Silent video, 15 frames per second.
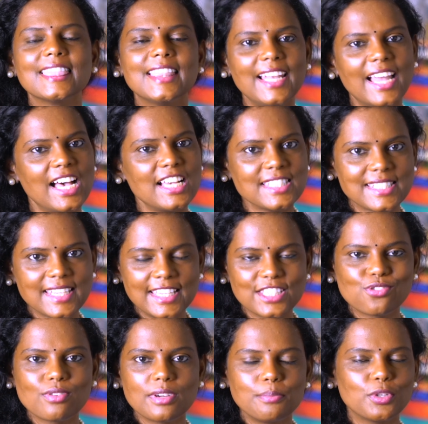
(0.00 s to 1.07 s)
The last
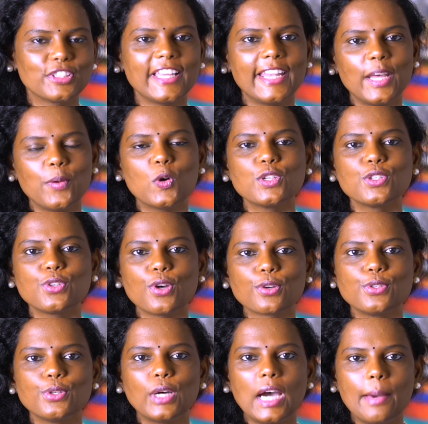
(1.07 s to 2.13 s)
history book that I want to
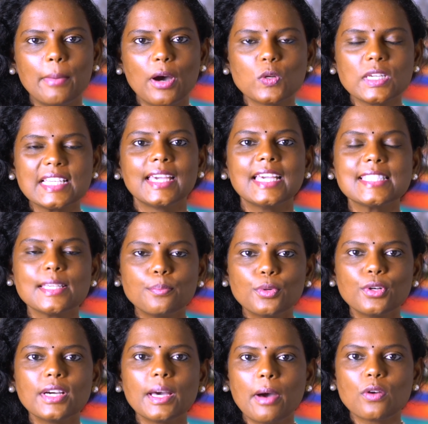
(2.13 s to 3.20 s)
talk to you about is a
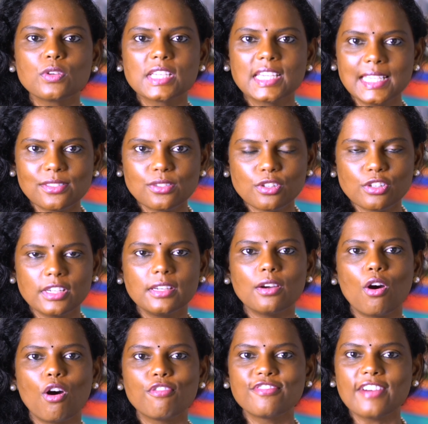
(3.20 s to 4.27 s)
book about
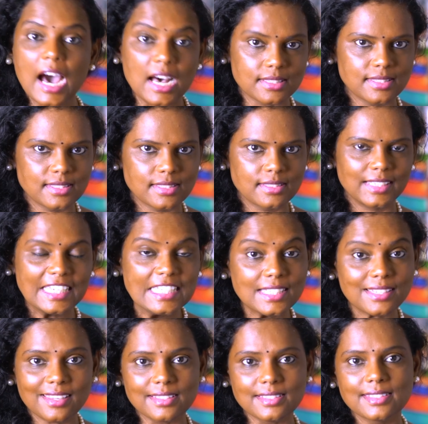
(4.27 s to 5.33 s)
history of us
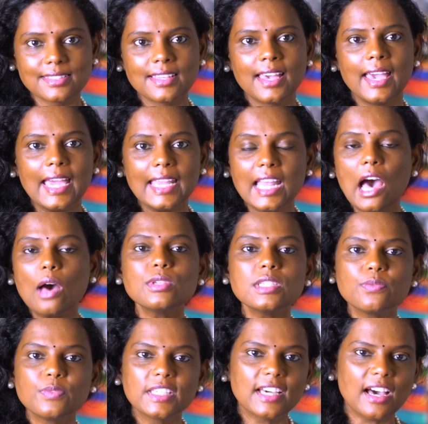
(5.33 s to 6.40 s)
Indians and how
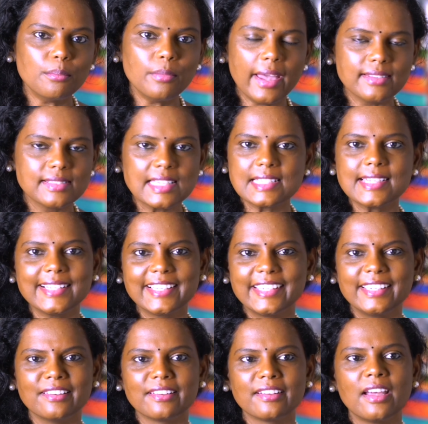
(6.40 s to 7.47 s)
did we come and settle
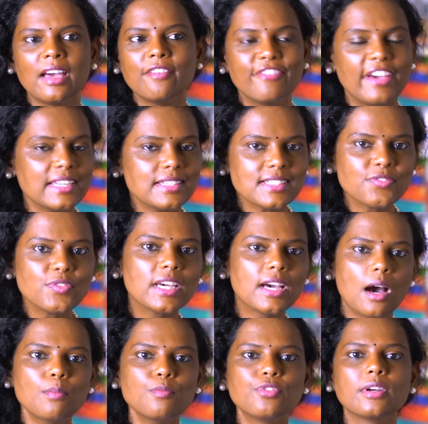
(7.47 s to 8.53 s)
here where did we
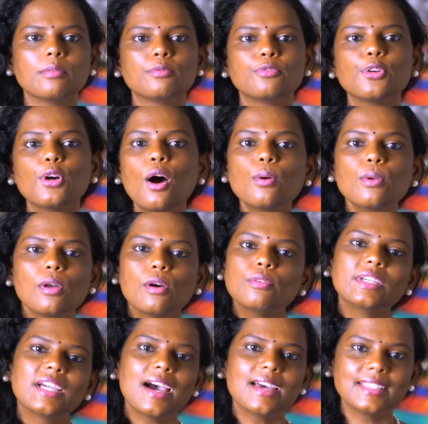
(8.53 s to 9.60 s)
come from for how long
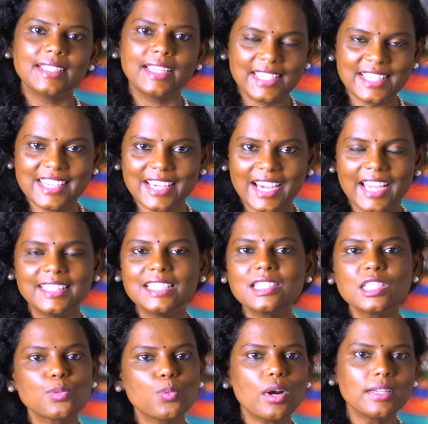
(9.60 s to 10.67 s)
we are in india
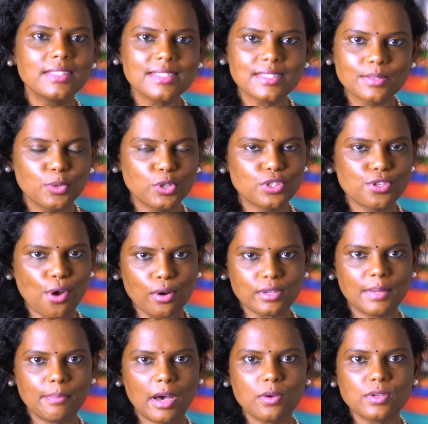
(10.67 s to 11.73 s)
this is what this book
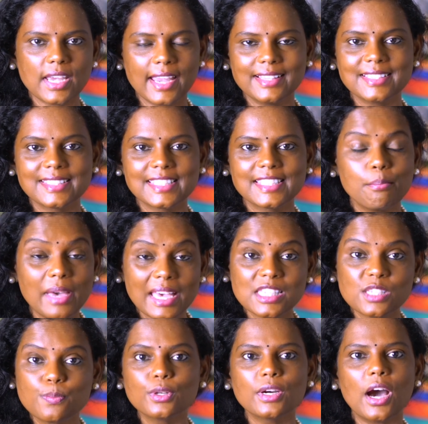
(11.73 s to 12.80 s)
talks about and this is the
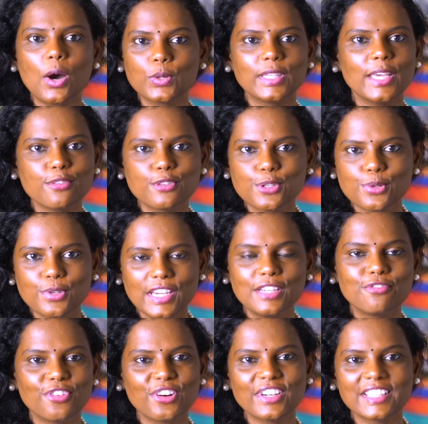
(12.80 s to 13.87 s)
best book out there to
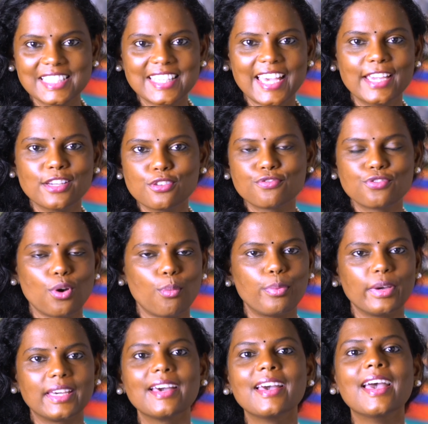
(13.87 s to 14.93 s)
read for this kind of
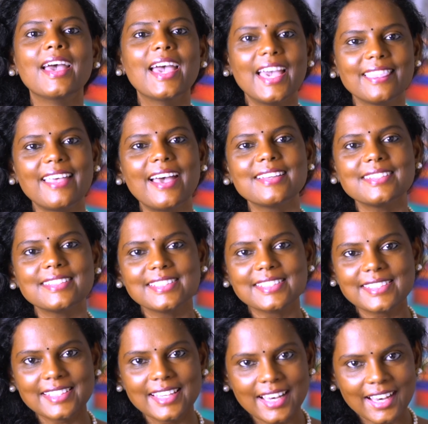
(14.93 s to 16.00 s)
topic and that
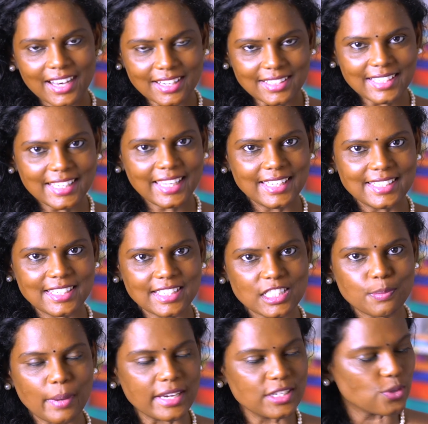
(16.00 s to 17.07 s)
is early
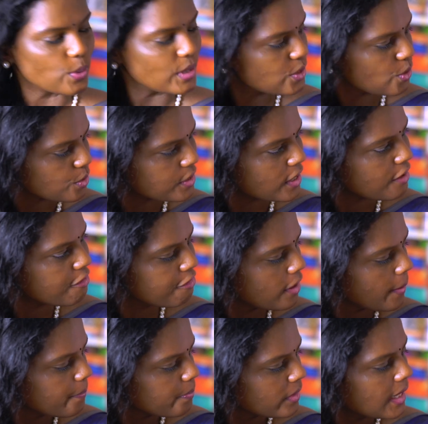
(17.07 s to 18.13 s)
indians by tony joseph
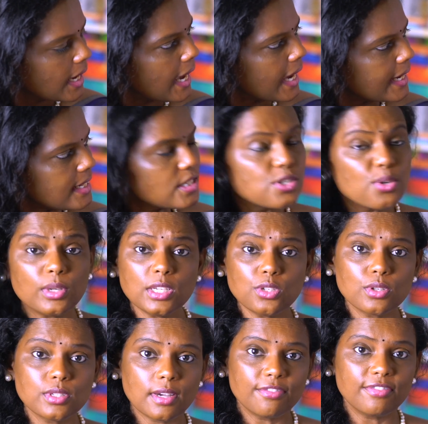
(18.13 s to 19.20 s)
again tony
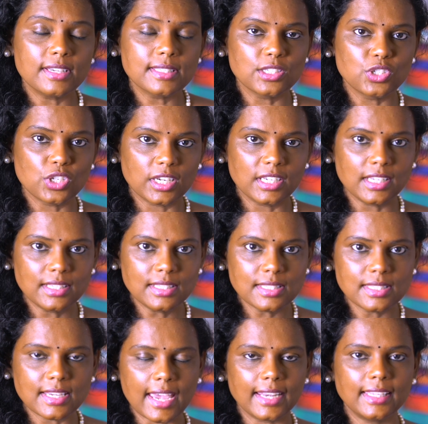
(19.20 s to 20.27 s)
joseph is a
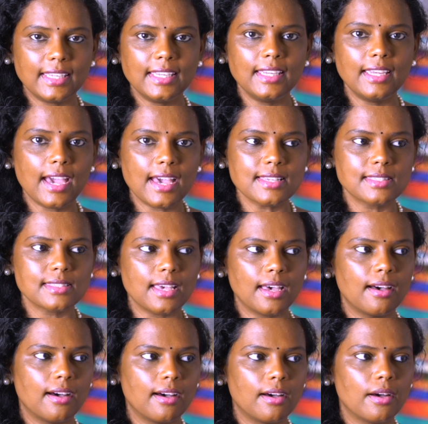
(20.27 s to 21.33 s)
journalist and he has
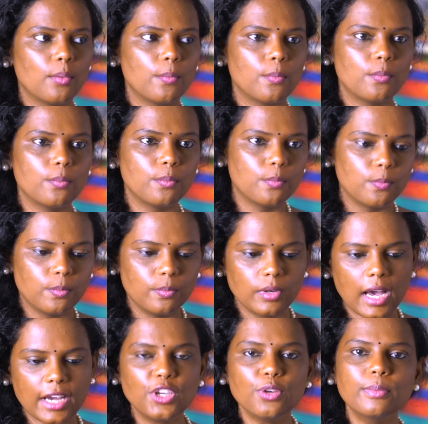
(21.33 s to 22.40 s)
uh,
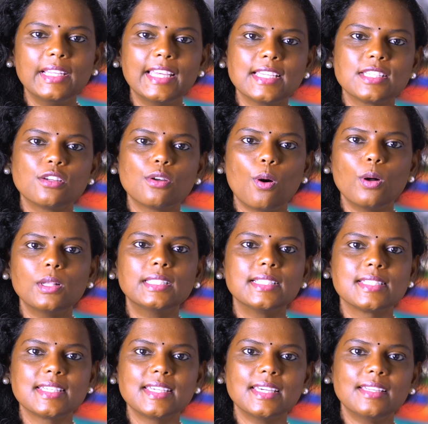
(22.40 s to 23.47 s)
accumulated all
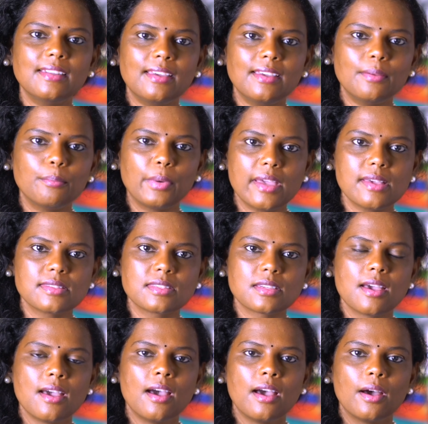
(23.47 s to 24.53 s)
the dna
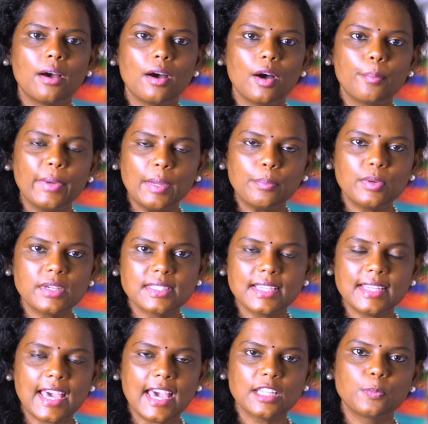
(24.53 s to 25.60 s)
based uh, papers
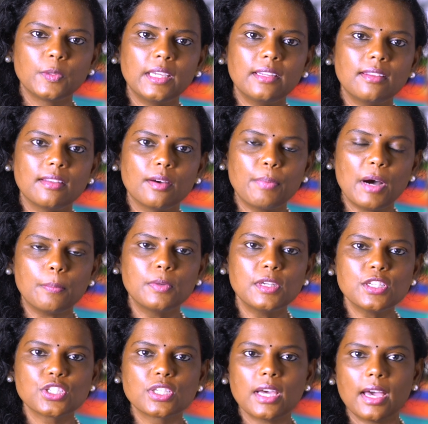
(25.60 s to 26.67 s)
that have been uh,
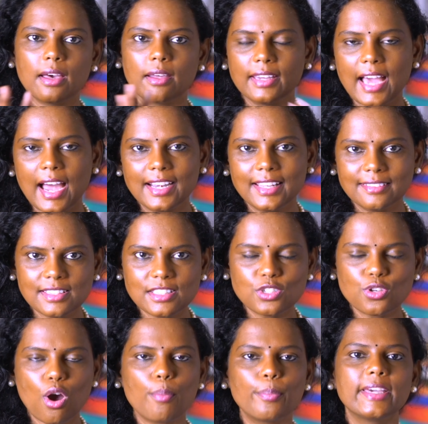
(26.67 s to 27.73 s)
published regarding this
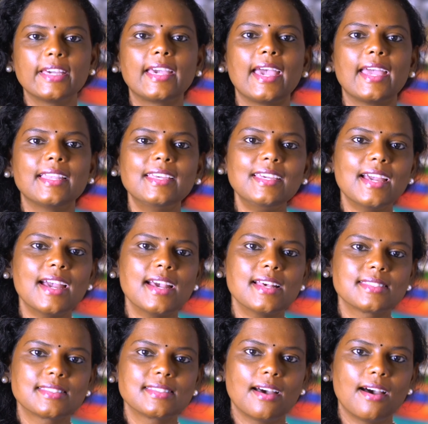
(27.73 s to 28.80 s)
topic and he
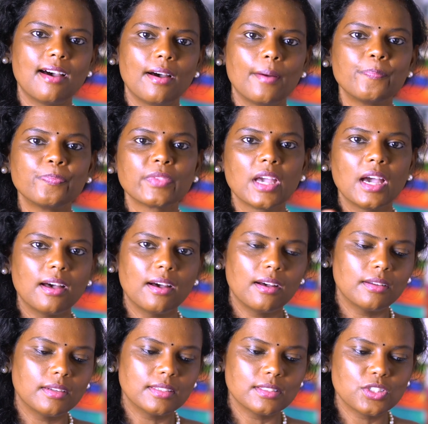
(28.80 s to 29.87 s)
has uh,
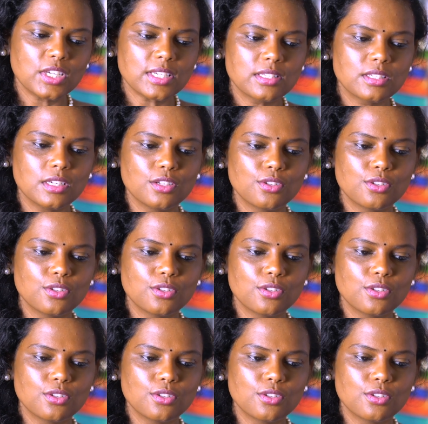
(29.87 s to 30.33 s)
uh, just